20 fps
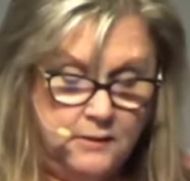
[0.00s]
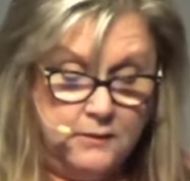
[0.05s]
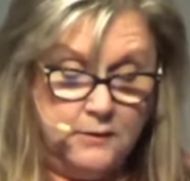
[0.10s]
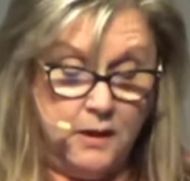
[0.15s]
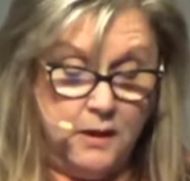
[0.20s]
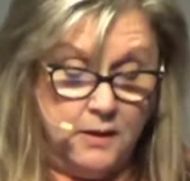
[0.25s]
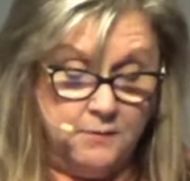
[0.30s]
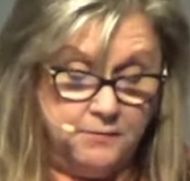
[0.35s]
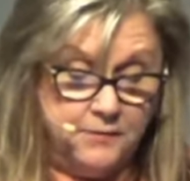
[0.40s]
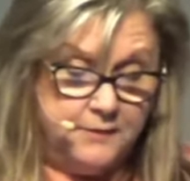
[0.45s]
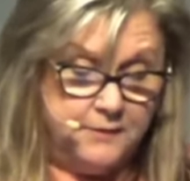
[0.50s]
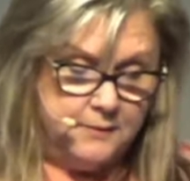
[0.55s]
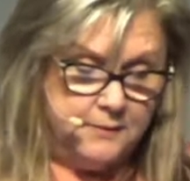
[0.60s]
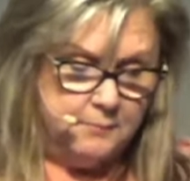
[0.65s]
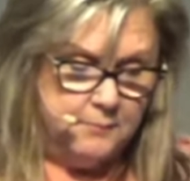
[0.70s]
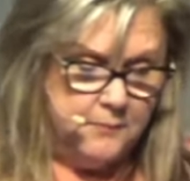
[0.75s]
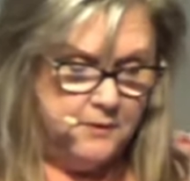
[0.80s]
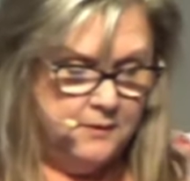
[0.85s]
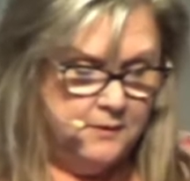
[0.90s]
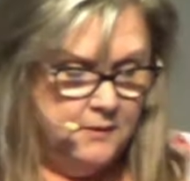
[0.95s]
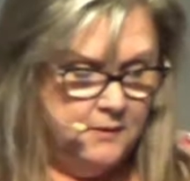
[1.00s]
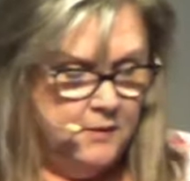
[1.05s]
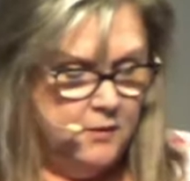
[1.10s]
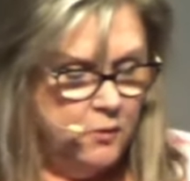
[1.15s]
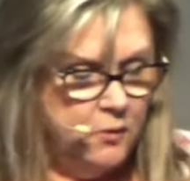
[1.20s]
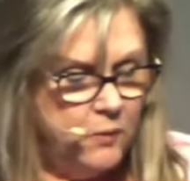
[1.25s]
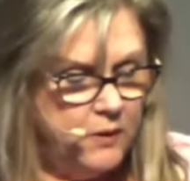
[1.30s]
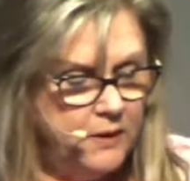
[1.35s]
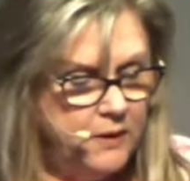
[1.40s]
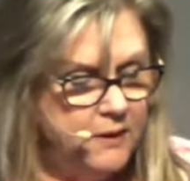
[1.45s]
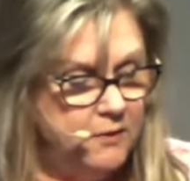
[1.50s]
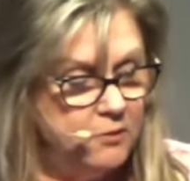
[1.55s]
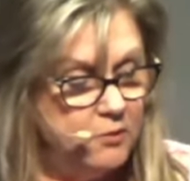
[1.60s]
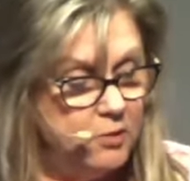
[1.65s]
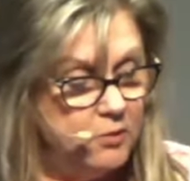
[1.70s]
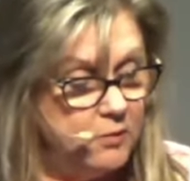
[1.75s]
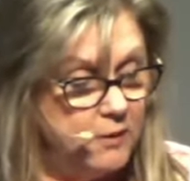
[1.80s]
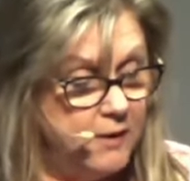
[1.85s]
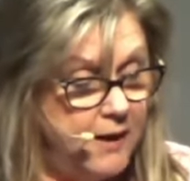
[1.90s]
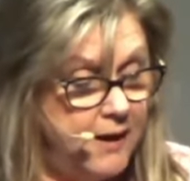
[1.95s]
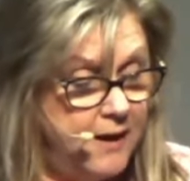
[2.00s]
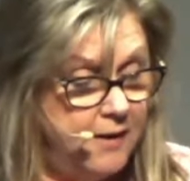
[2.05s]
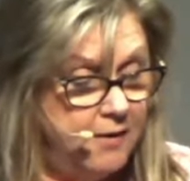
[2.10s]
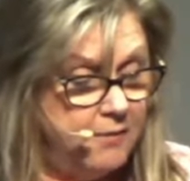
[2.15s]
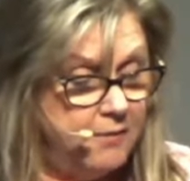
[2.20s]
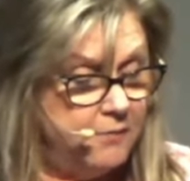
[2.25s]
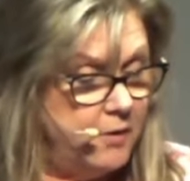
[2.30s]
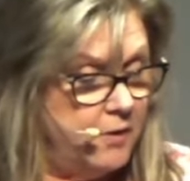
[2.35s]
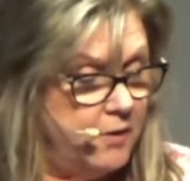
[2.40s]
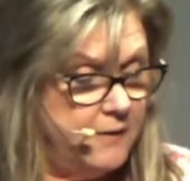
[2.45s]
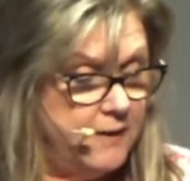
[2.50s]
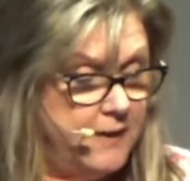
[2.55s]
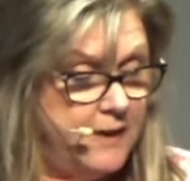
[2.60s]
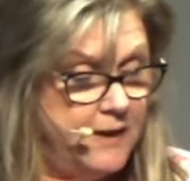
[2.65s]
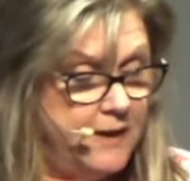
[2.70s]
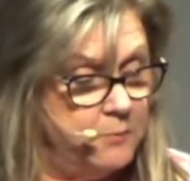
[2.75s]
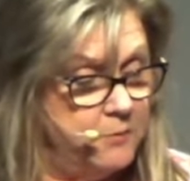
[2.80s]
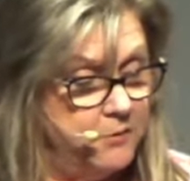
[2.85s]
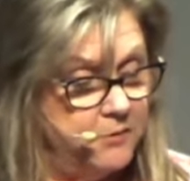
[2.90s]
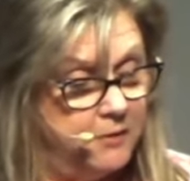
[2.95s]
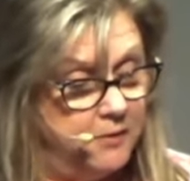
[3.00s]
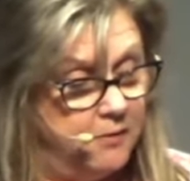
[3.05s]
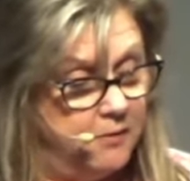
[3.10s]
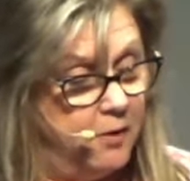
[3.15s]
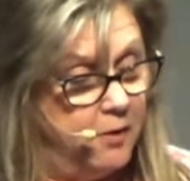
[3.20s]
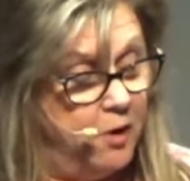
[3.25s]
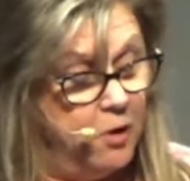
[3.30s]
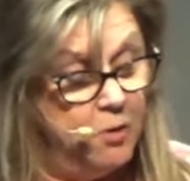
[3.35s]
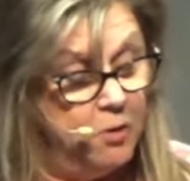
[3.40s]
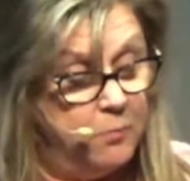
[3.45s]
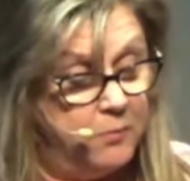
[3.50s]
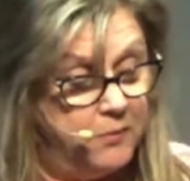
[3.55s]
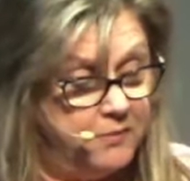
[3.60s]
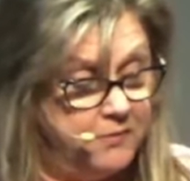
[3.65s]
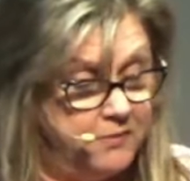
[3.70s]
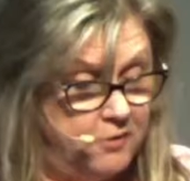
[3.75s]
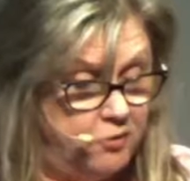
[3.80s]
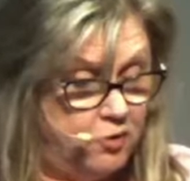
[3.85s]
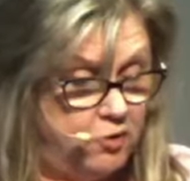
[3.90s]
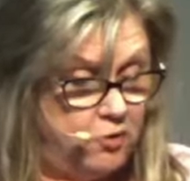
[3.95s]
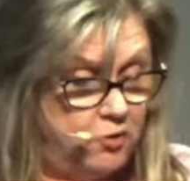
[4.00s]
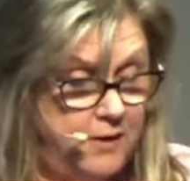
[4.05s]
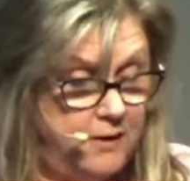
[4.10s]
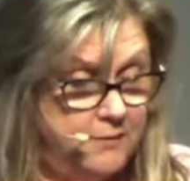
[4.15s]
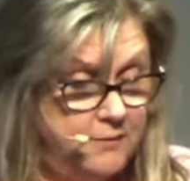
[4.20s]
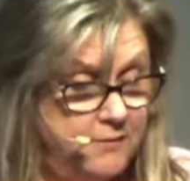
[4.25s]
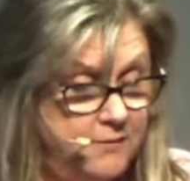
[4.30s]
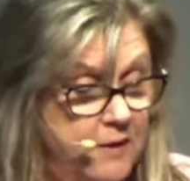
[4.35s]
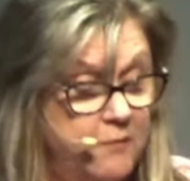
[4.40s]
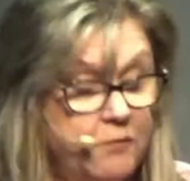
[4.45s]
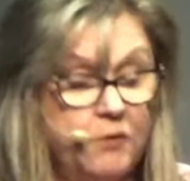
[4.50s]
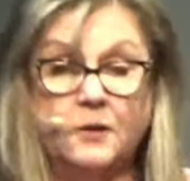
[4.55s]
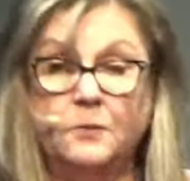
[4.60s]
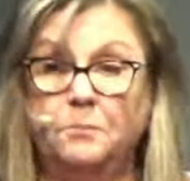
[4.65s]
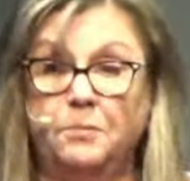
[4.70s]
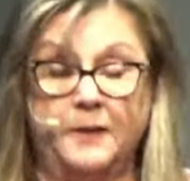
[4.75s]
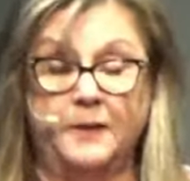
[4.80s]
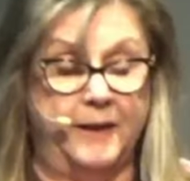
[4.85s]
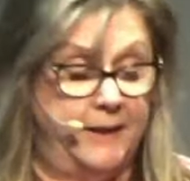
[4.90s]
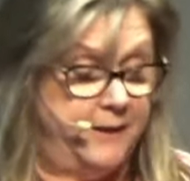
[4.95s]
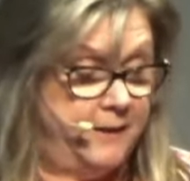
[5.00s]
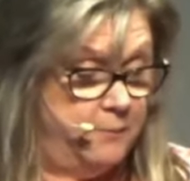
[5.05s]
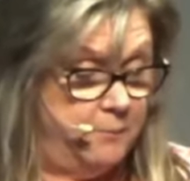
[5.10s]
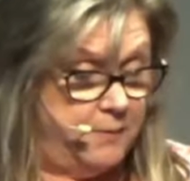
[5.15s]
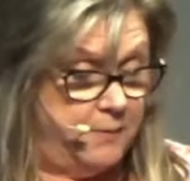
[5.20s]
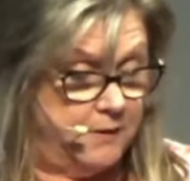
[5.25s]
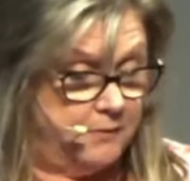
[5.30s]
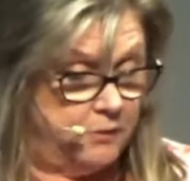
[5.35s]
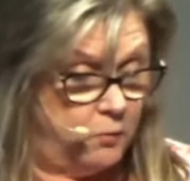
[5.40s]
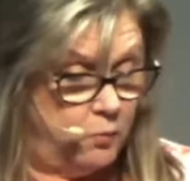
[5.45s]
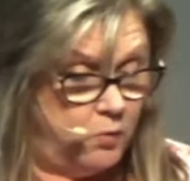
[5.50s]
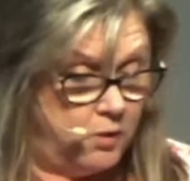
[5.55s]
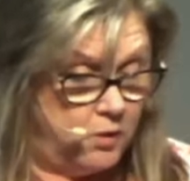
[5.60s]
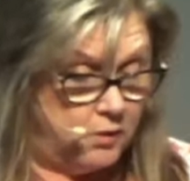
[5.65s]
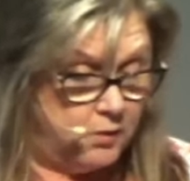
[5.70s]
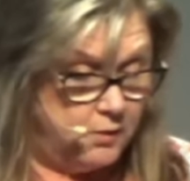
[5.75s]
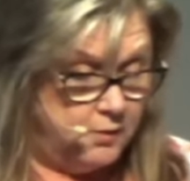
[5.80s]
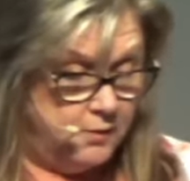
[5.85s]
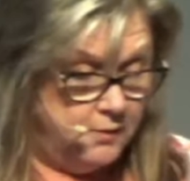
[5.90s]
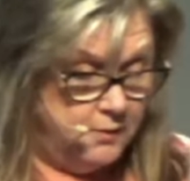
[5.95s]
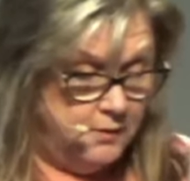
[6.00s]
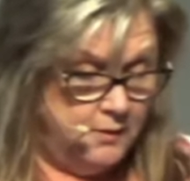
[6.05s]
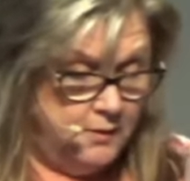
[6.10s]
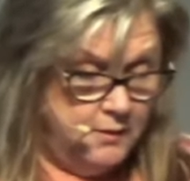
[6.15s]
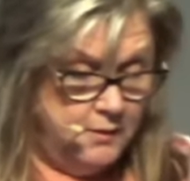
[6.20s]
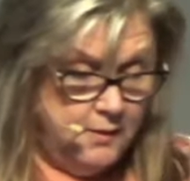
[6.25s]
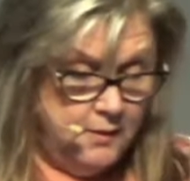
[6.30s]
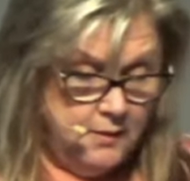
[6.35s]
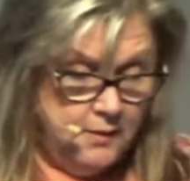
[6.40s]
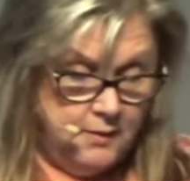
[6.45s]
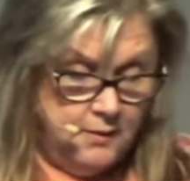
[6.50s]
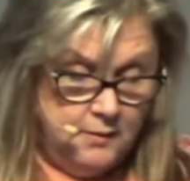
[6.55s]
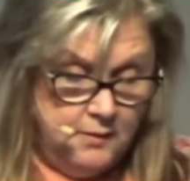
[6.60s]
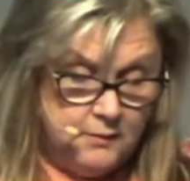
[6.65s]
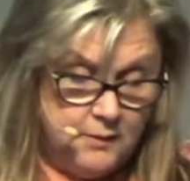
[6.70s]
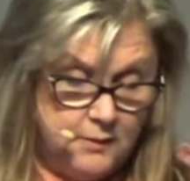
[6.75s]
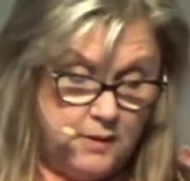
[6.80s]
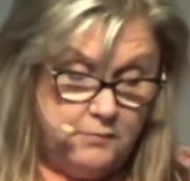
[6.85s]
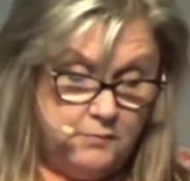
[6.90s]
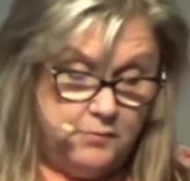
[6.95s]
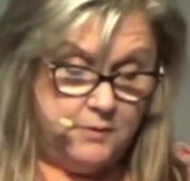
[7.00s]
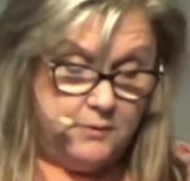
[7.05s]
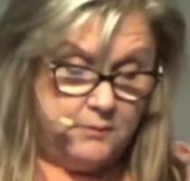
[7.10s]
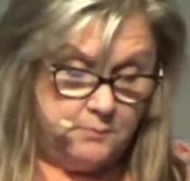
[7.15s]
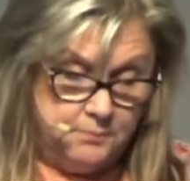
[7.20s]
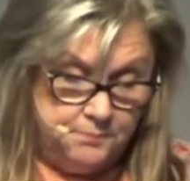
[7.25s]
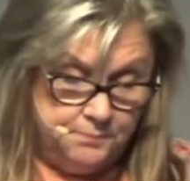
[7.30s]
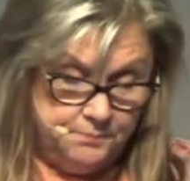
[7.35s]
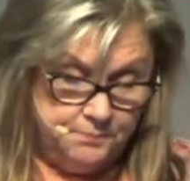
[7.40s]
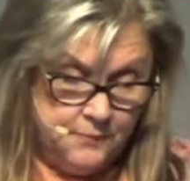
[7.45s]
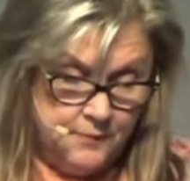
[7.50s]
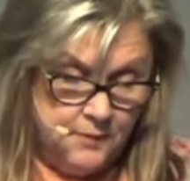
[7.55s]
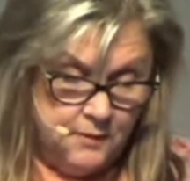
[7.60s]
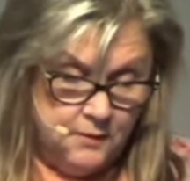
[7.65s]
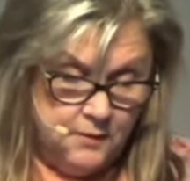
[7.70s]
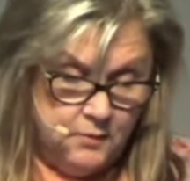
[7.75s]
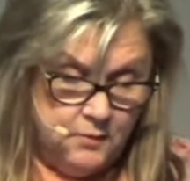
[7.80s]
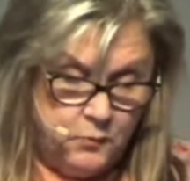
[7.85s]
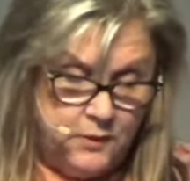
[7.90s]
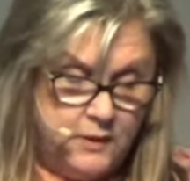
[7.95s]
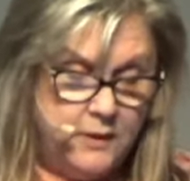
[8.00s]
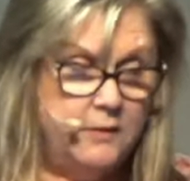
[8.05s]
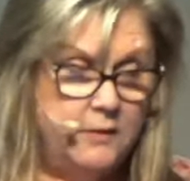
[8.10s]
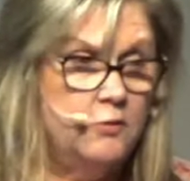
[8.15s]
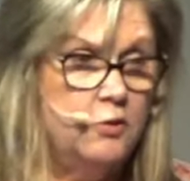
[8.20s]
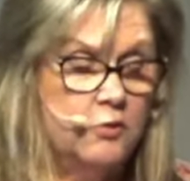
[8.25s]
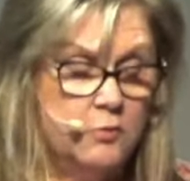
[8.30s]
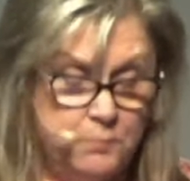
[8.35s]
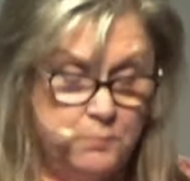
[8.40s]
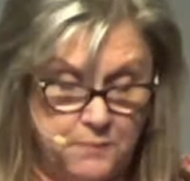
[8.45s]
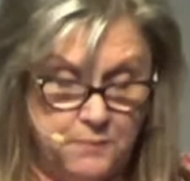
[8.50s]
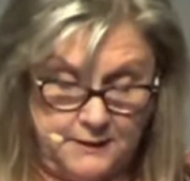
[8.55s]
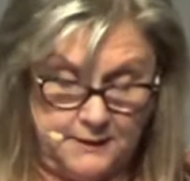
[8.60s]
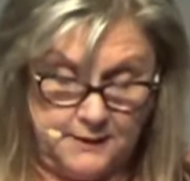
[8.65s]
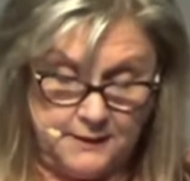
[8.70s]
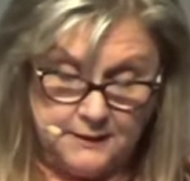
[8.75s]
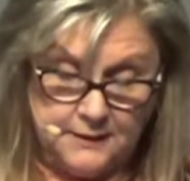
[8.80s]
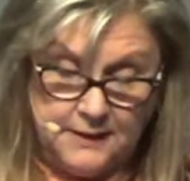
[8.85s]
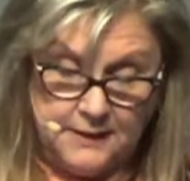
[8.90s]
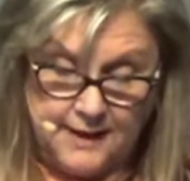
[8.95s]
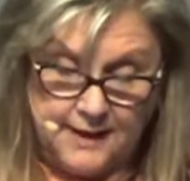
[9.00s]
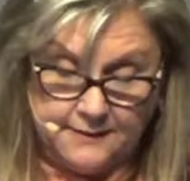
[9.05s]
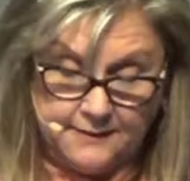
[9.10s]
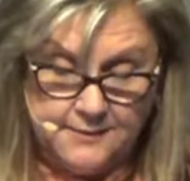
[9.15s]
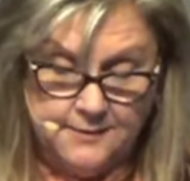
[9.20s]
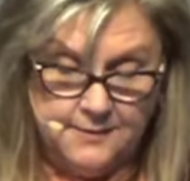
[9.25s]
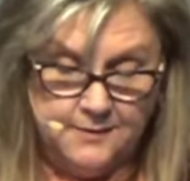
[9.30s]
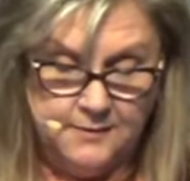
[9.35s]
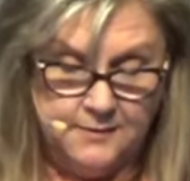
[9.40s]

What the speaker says: Love him when he took care of all the animals in our home with such grace, never complaining about the work. Love him when he took my neglect